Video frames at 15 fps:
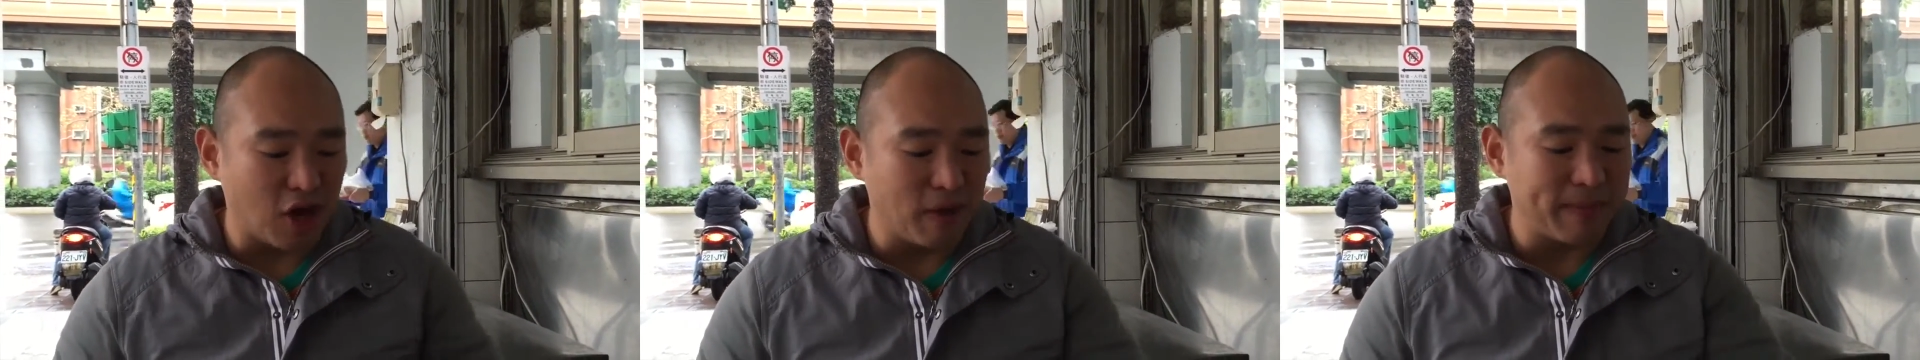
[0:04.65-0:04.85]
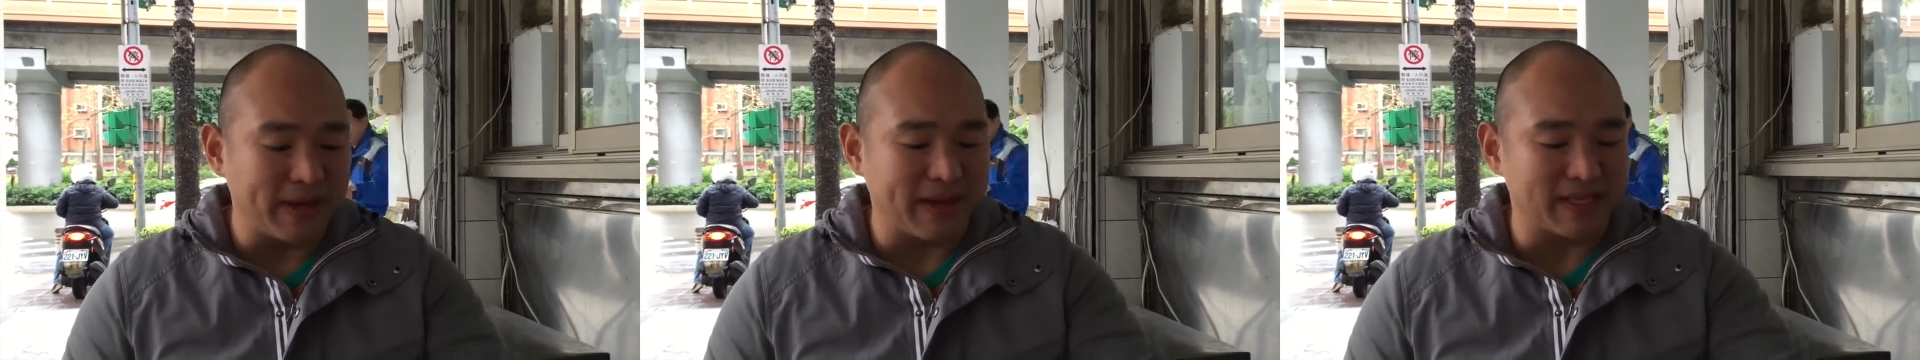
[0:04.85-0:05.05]

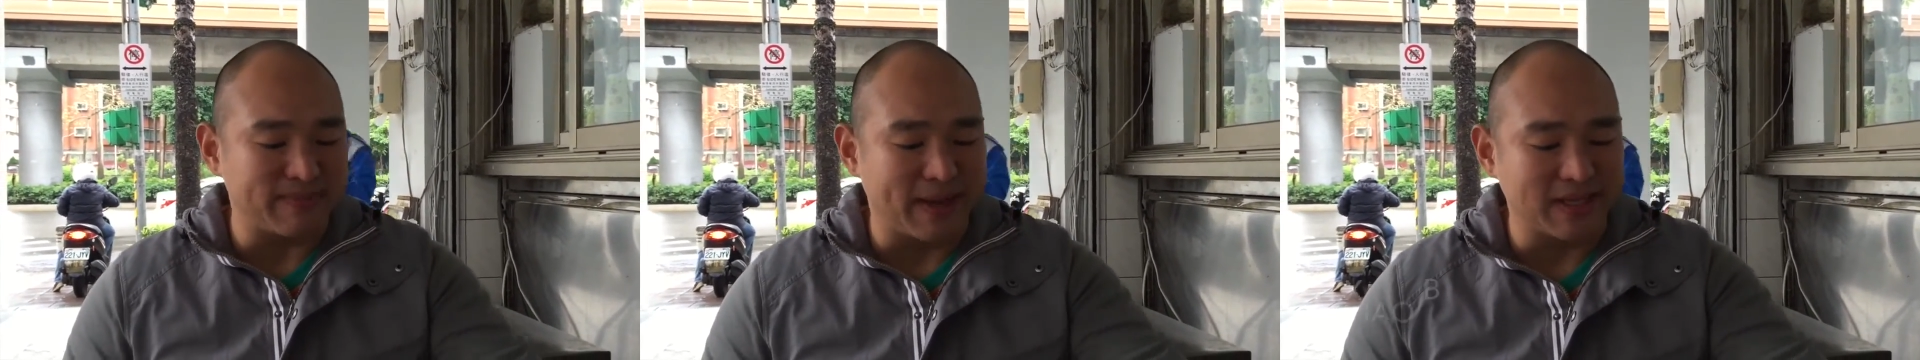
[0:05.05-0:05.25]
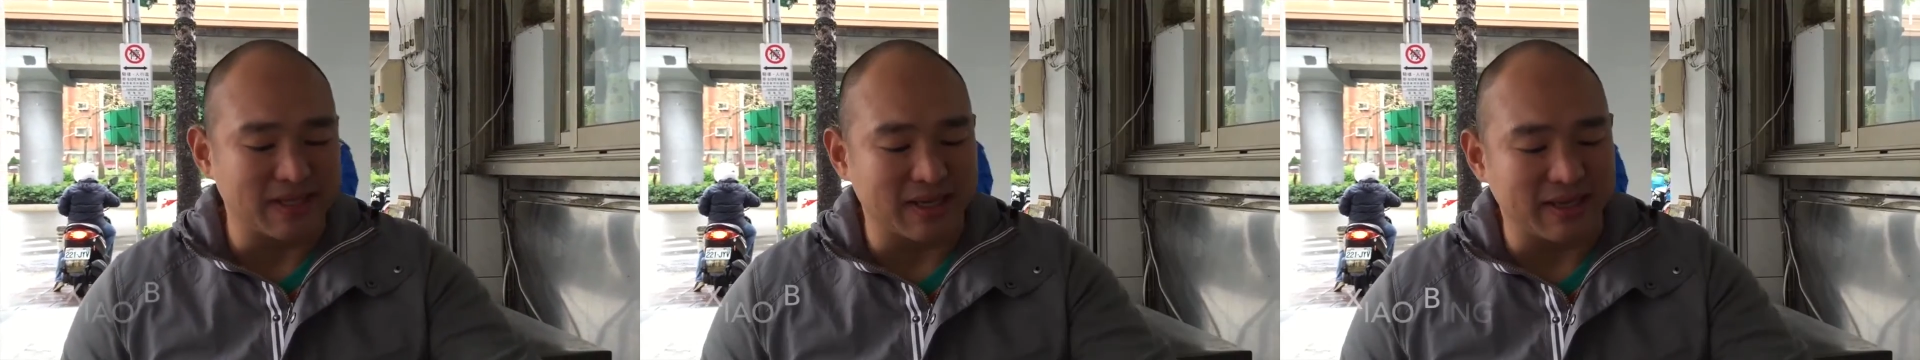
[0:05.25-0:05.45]
Shaobing
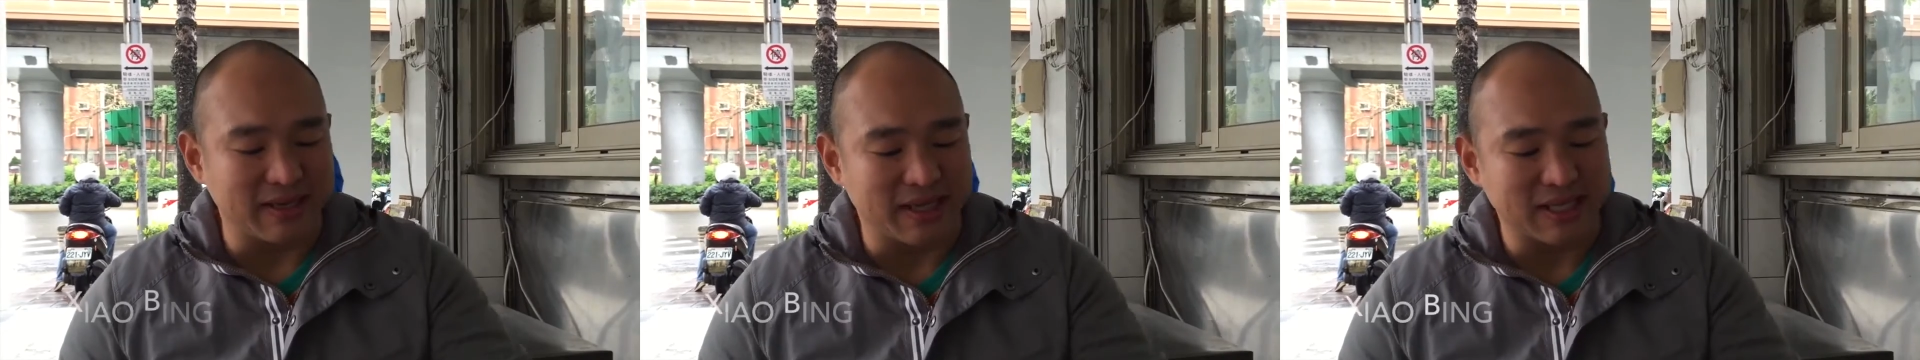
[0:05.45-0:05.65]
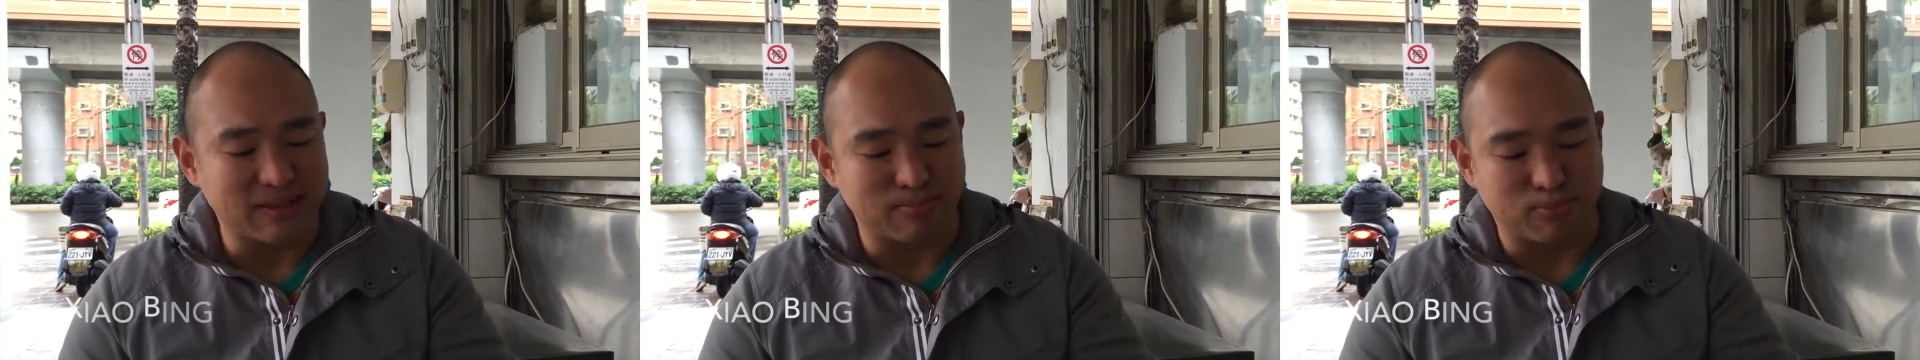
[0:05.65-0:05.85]
is
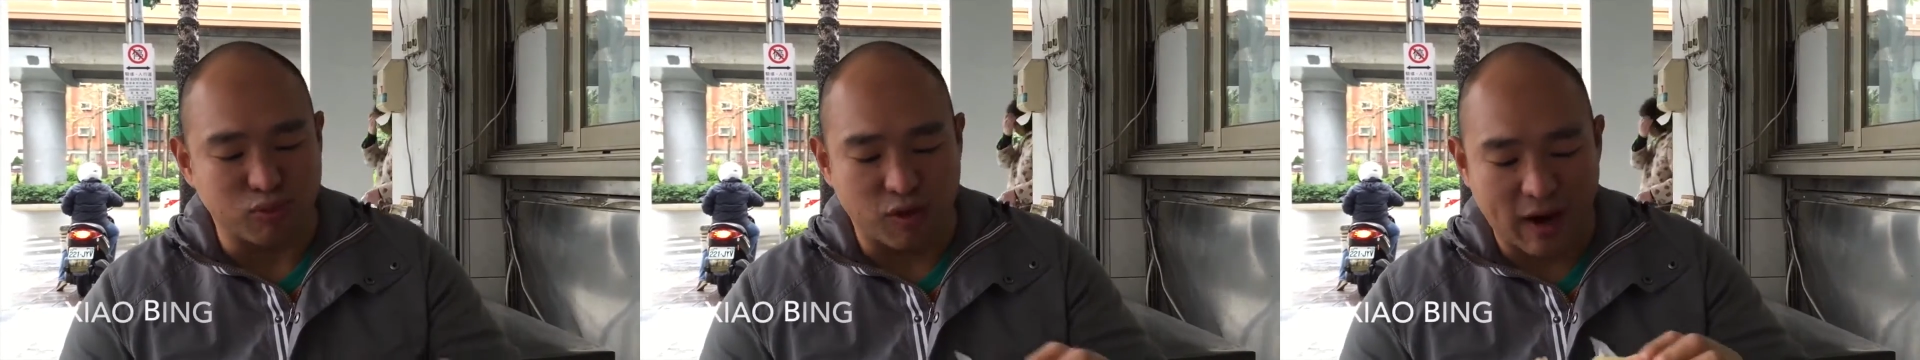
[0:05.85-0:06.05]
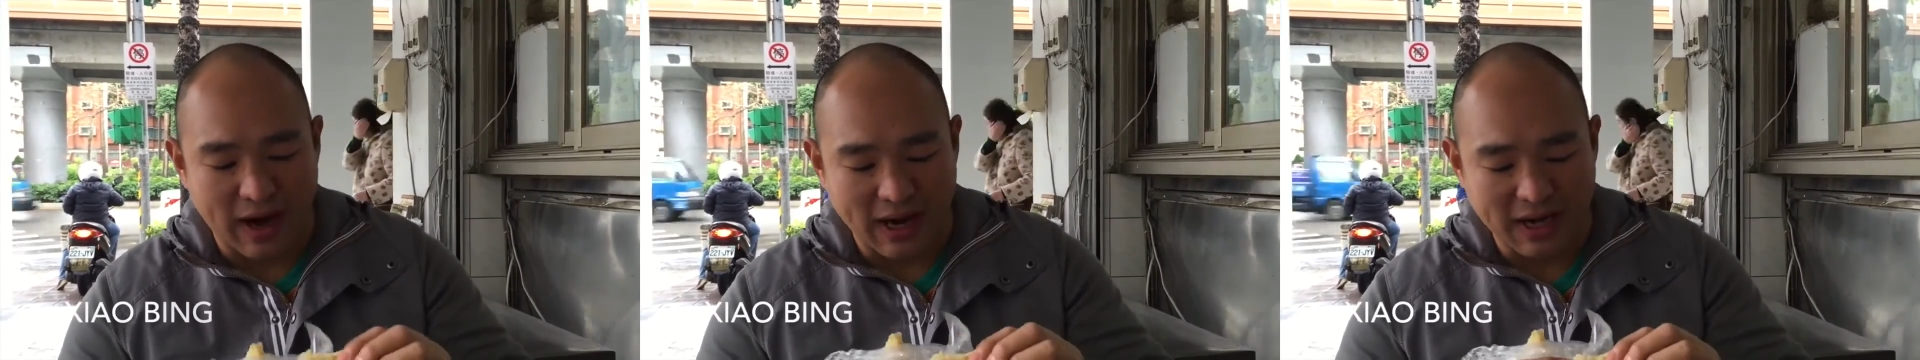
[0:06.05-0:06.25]
basically this
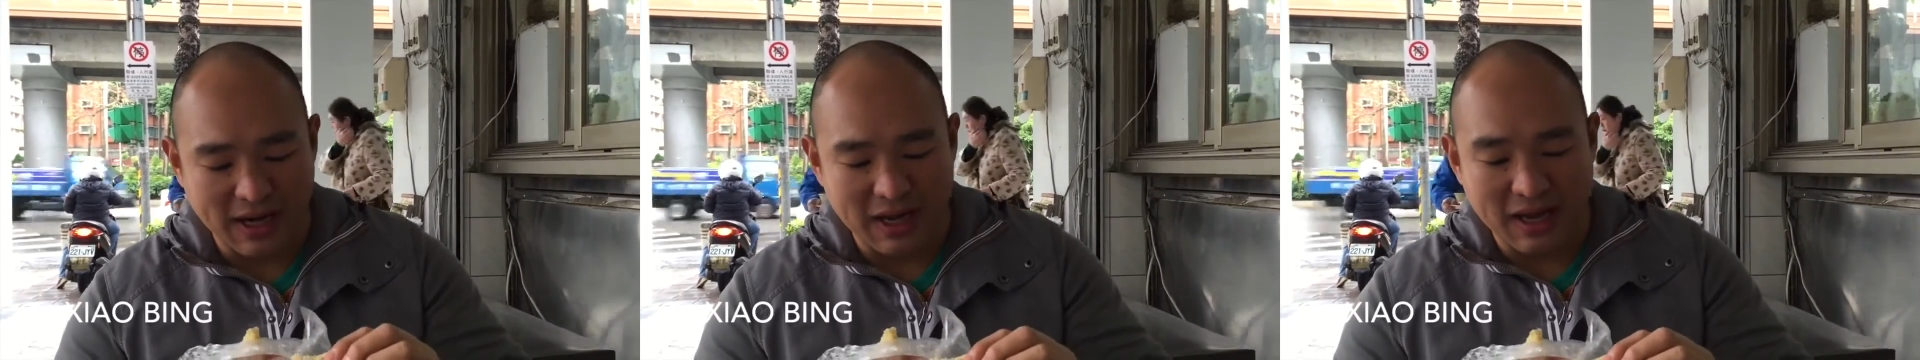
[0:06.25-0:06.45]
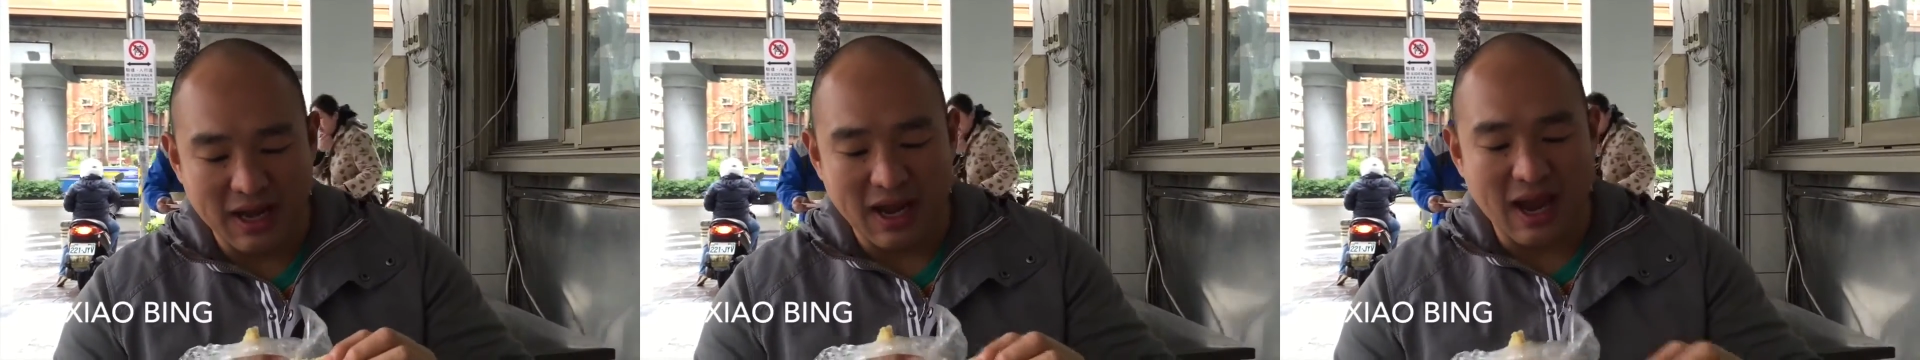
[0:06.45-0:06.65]
bread,
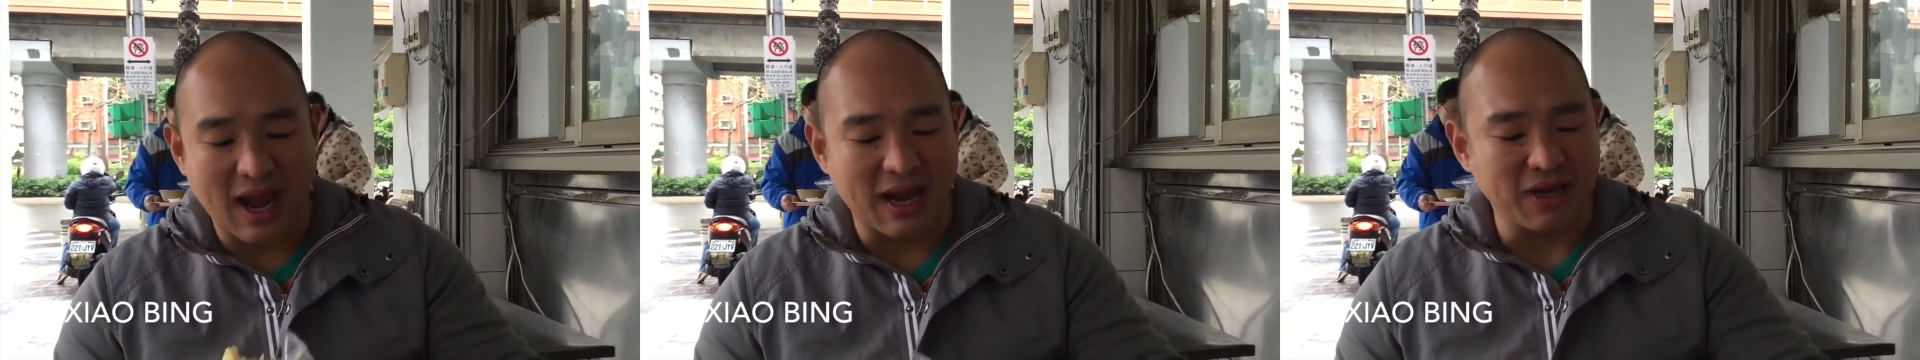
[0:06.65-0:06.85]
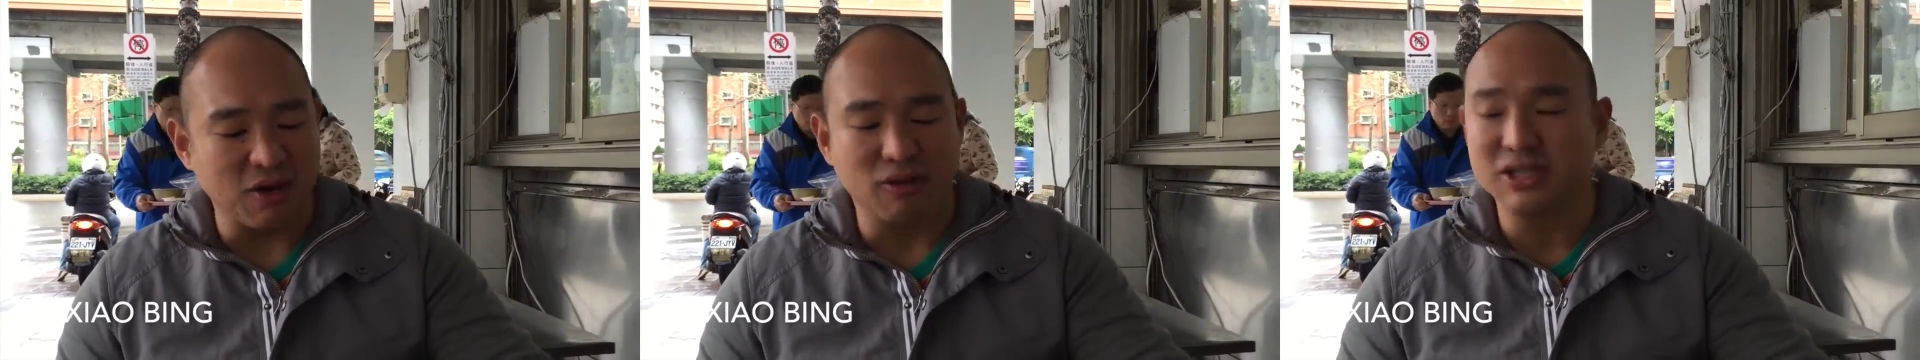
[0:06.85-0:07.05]

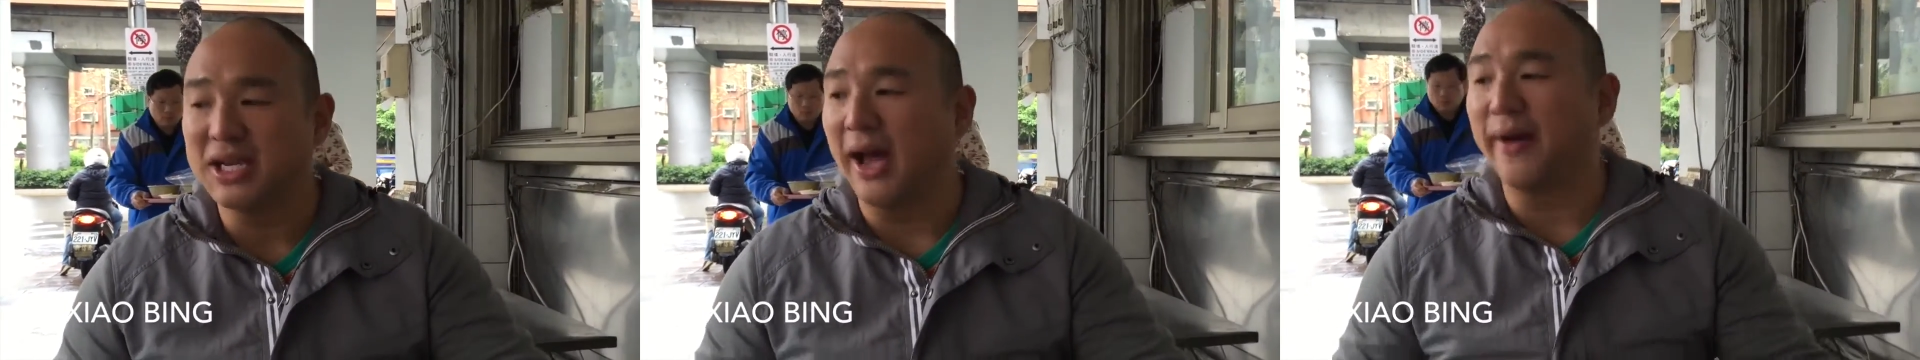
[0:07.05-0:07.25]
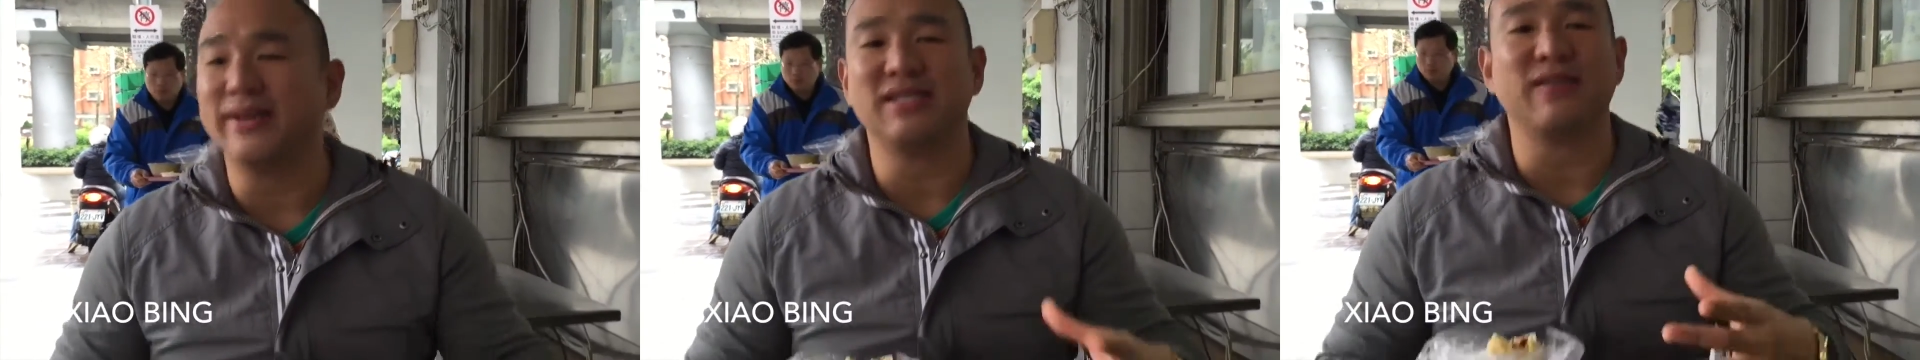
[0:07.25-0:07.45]
and You
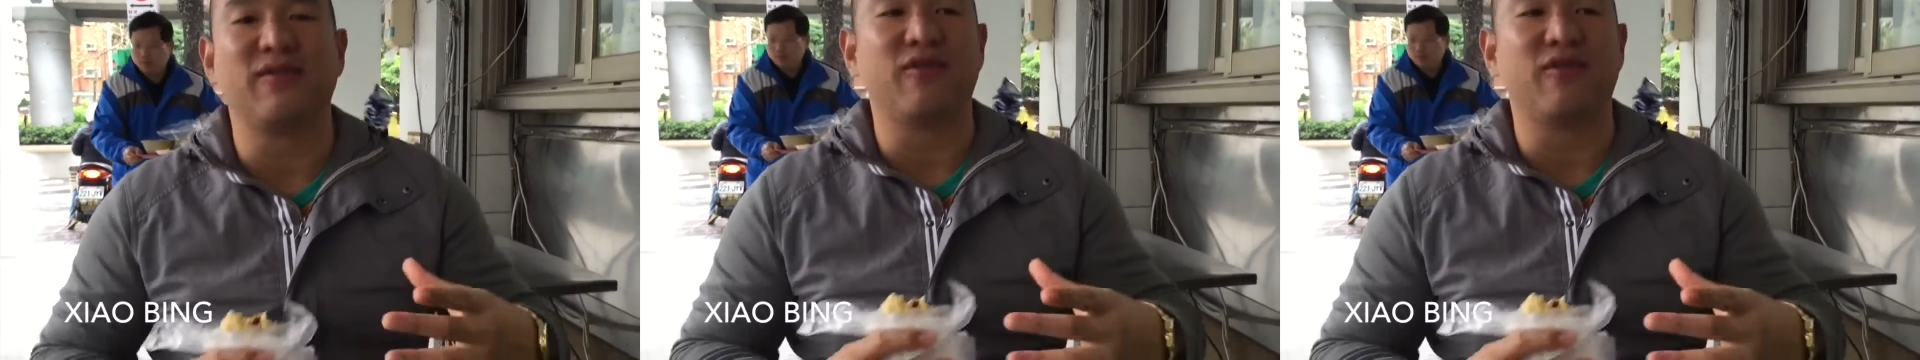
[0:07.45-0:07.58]
Tiao is